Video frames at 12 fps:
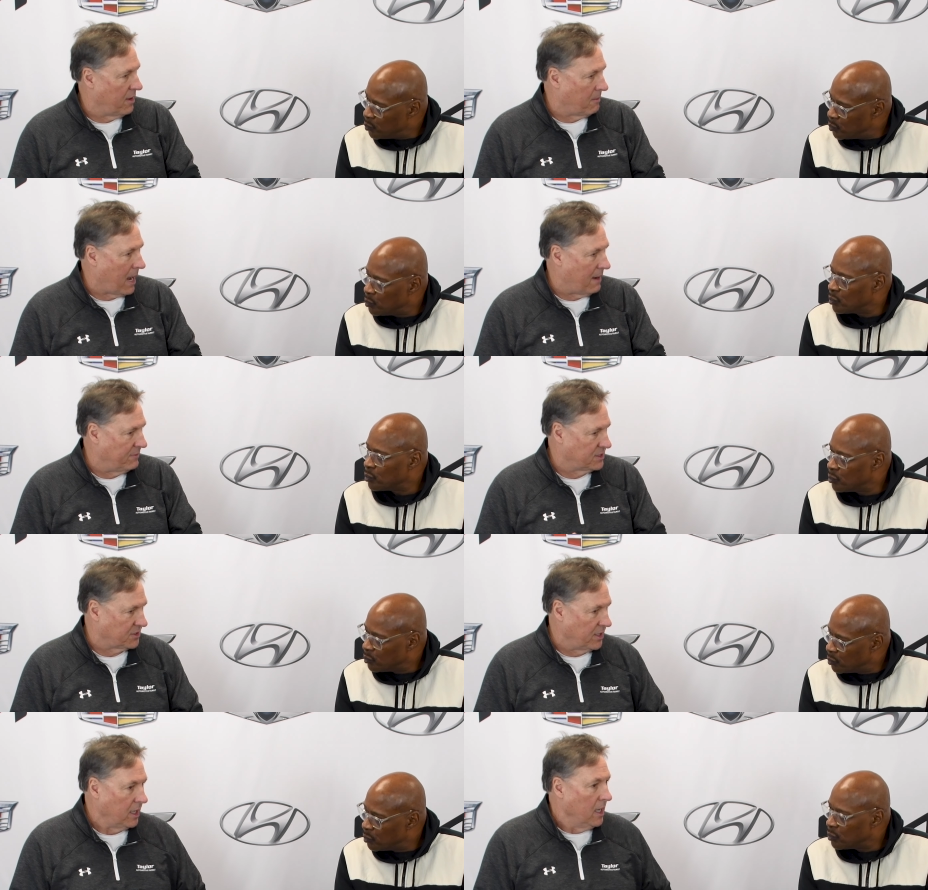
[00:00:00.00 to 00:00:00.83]
Speaker 1: for them,
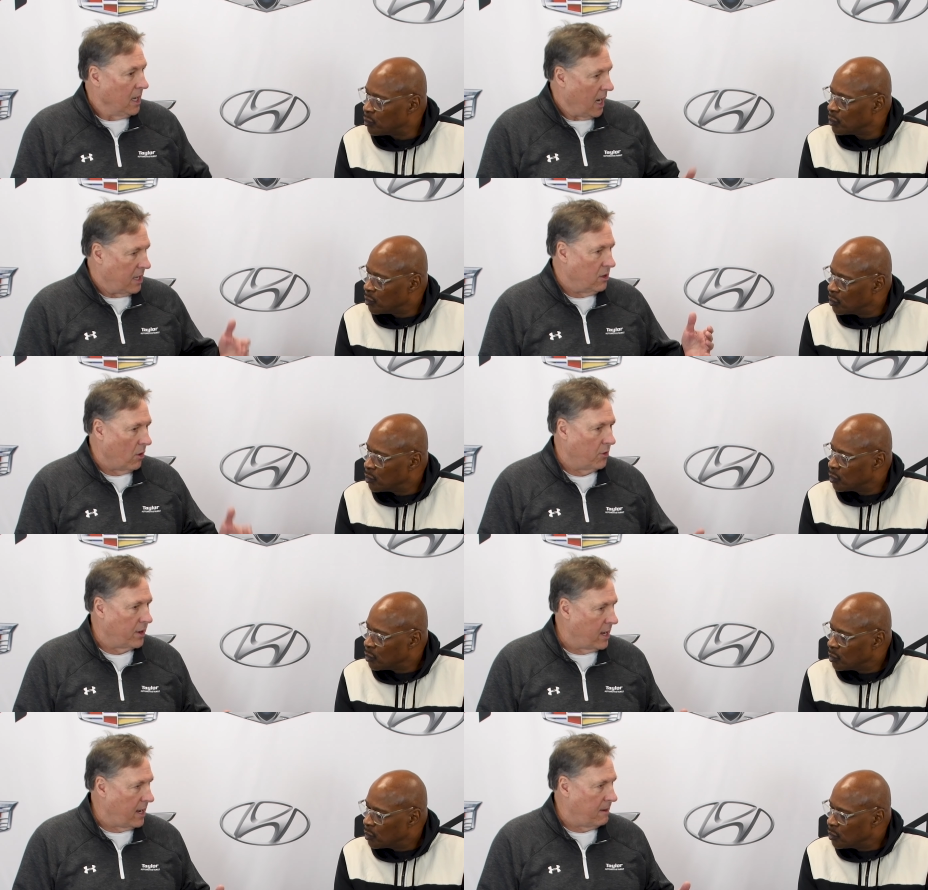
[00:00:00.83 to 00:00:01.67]
obviously. And
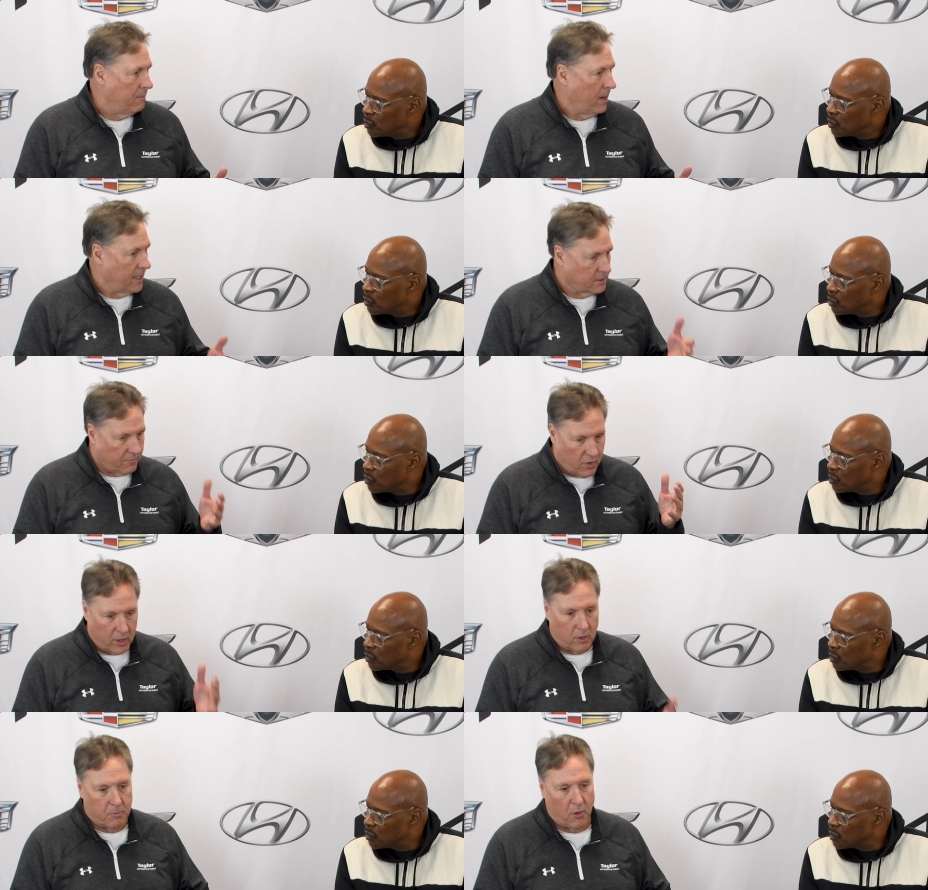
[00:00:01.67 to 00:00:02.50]
Notre Dame has a
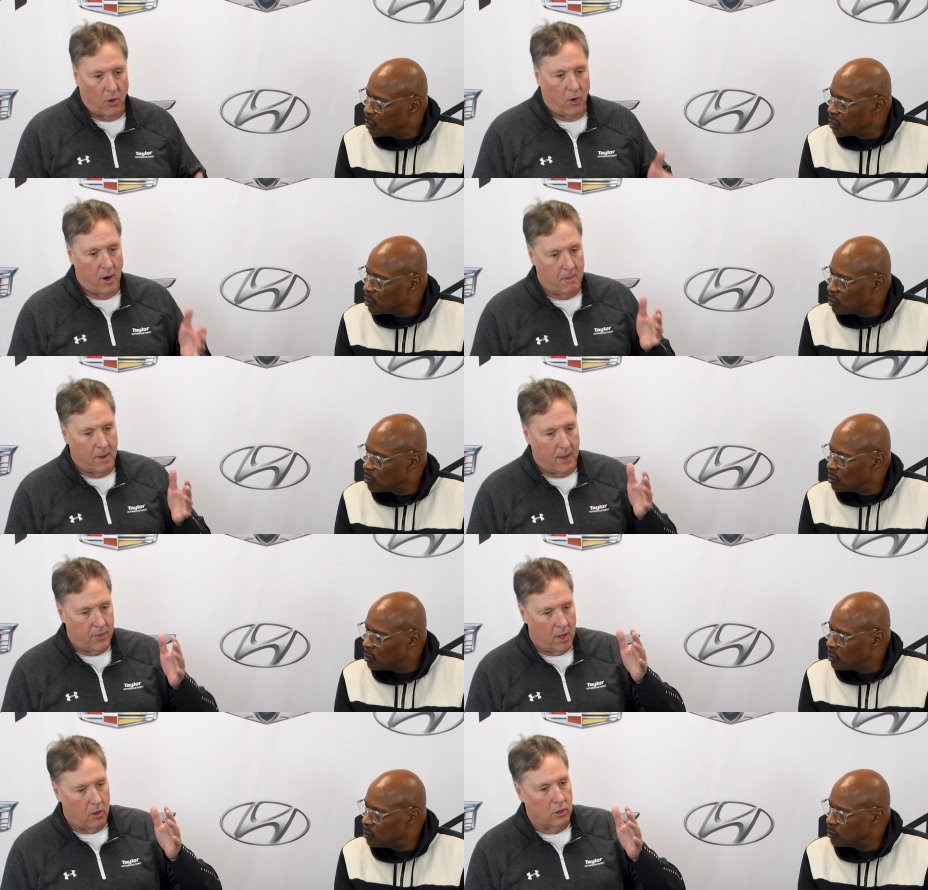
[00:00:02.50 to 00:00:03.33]
very good program,
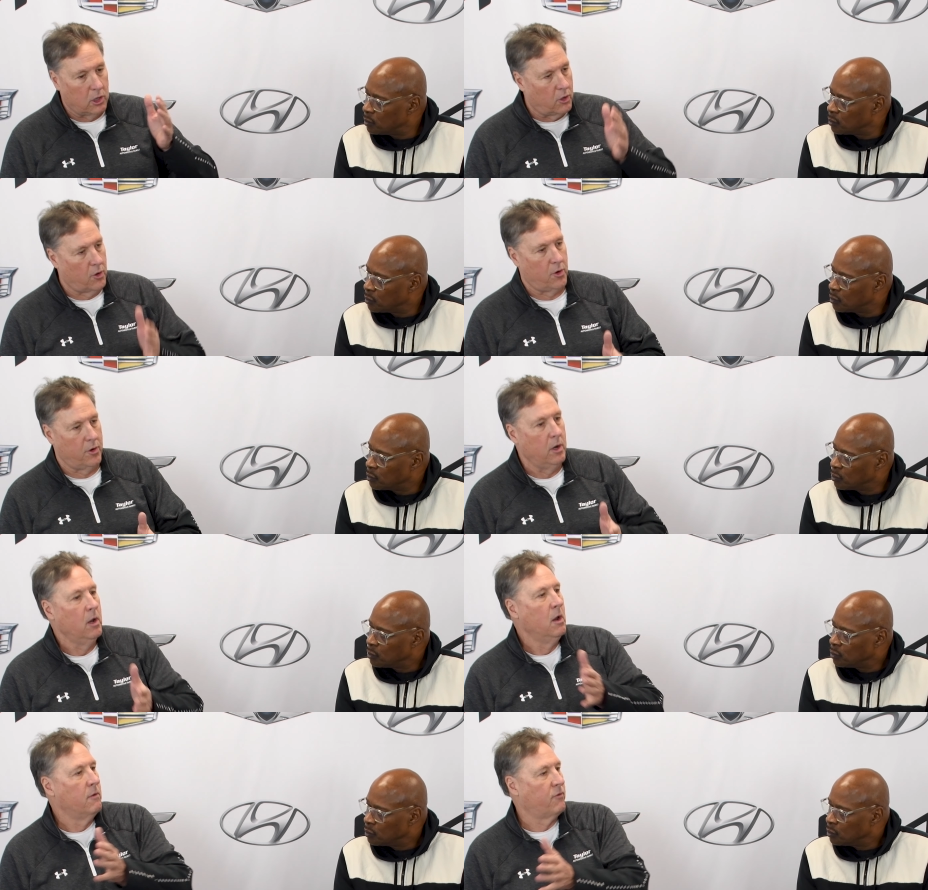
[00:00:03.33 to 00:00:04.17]
and they'll
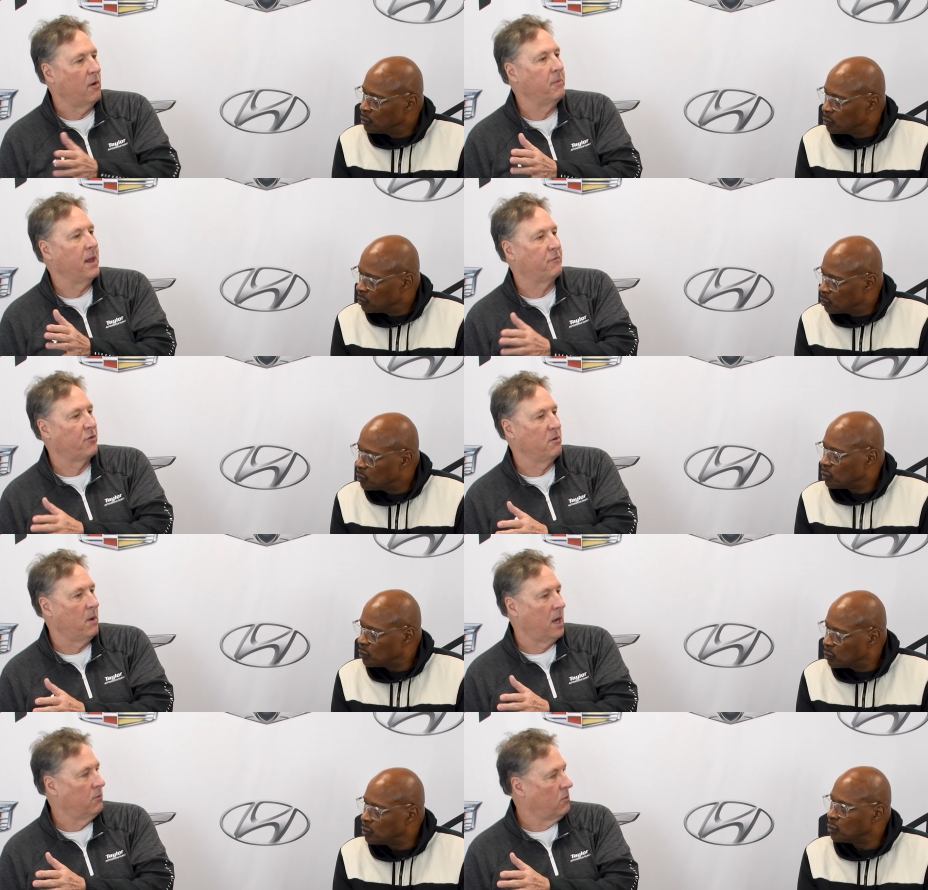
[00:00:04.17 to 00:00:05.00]
learn from that
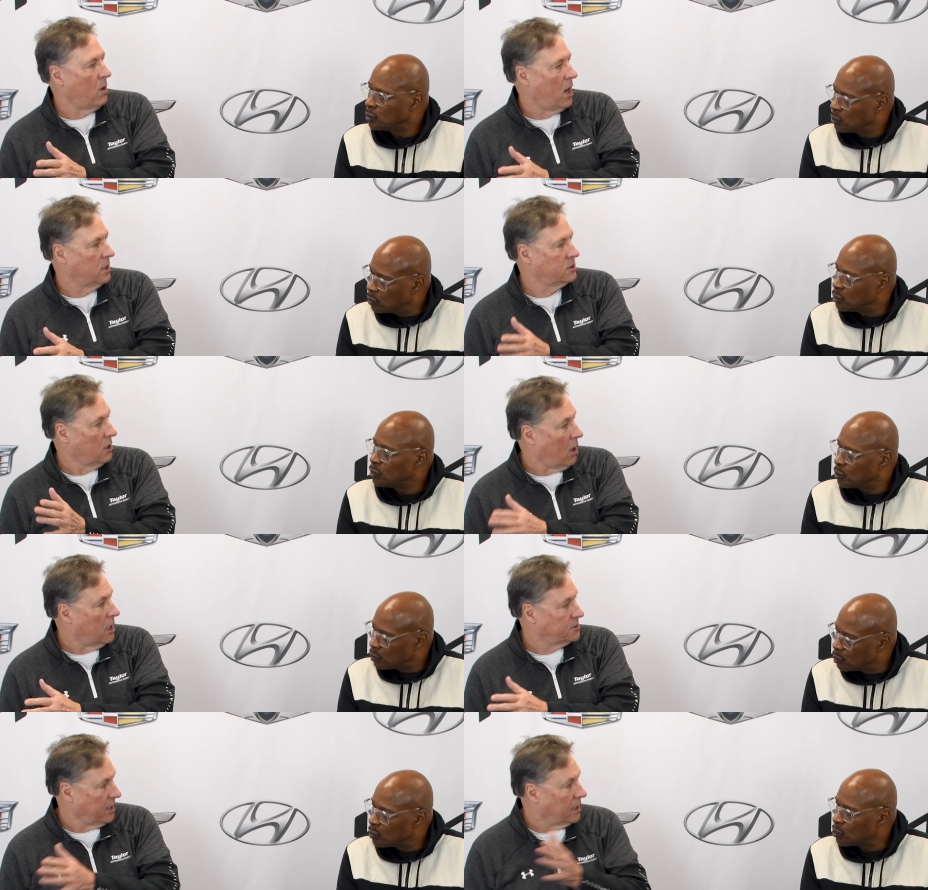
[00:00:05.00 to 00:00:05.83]
Fremont Ross
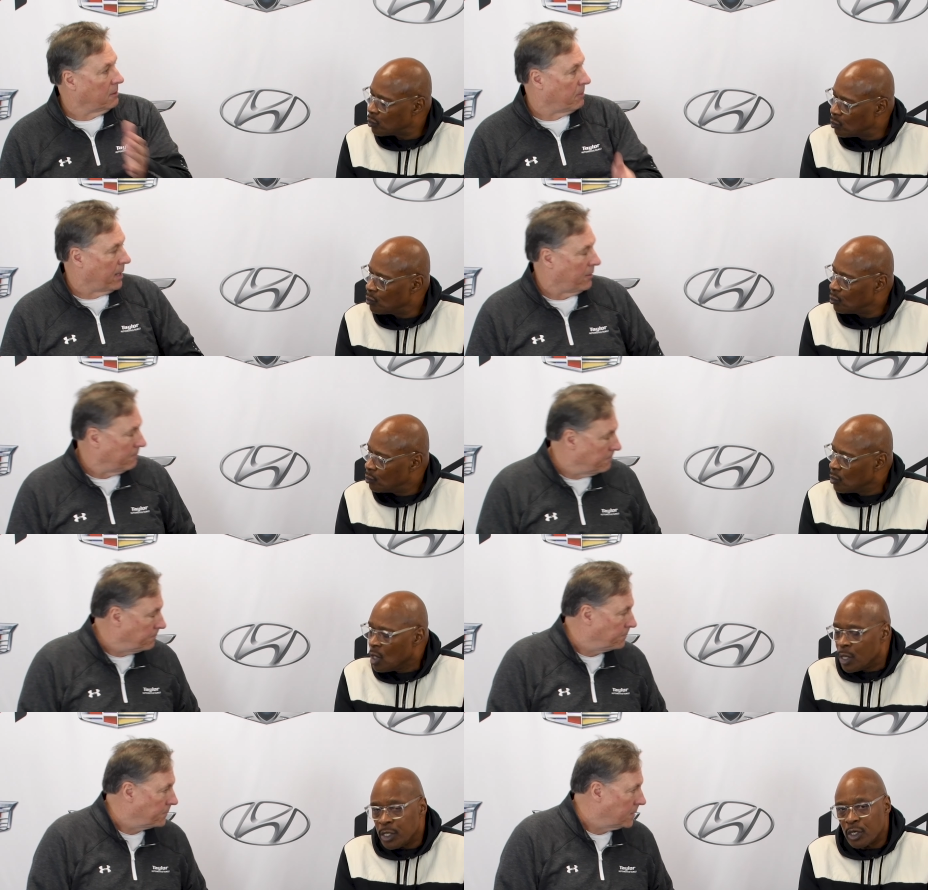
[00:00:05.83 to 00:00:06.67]
Speaker 2: loss and get better.
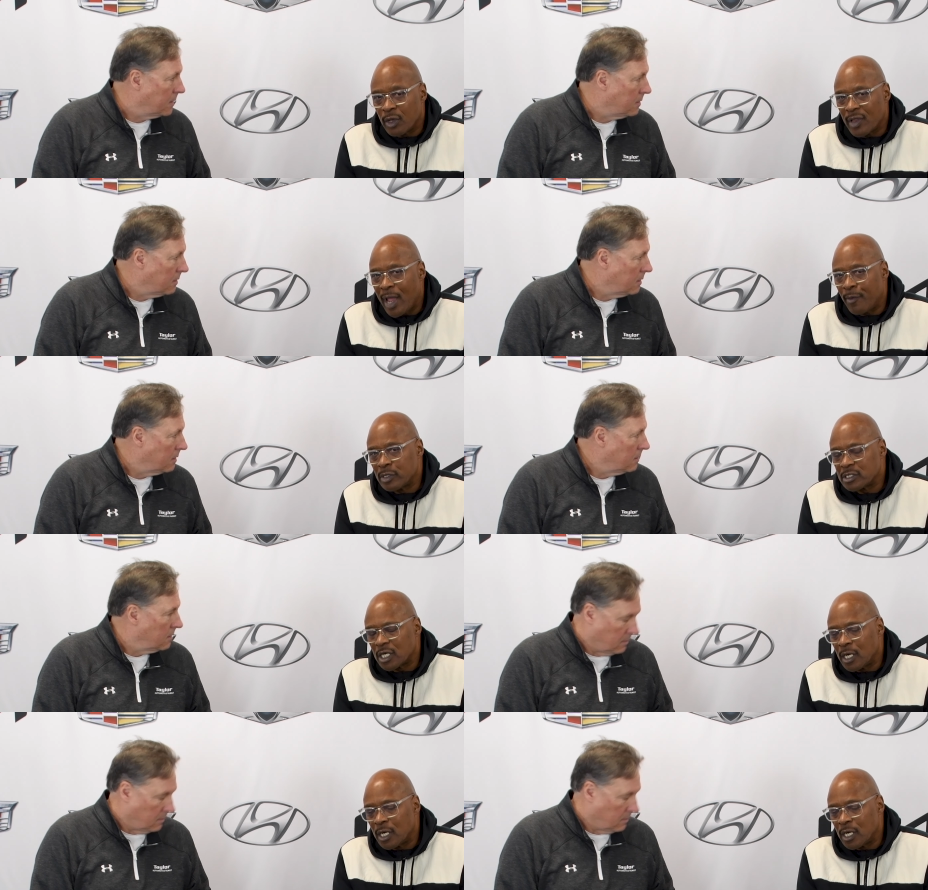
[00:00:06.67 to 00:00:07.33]
You know that was